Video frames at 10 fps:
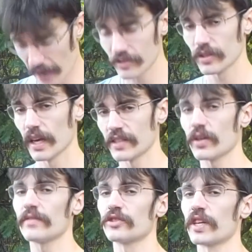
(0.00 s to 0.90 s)
I
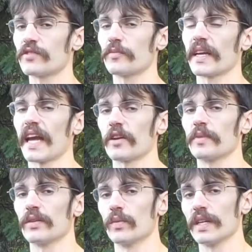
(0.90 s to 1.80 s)
still haven't transferred my
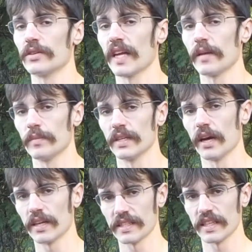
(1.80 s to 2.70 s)
Caterpie and Weedle yet, but
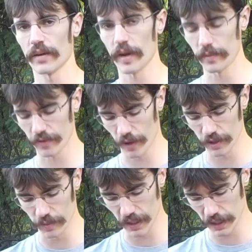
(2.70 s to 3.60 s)
I'll get to that right before I
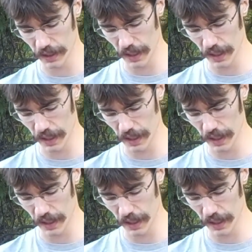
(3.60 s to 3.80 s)
do my Lucky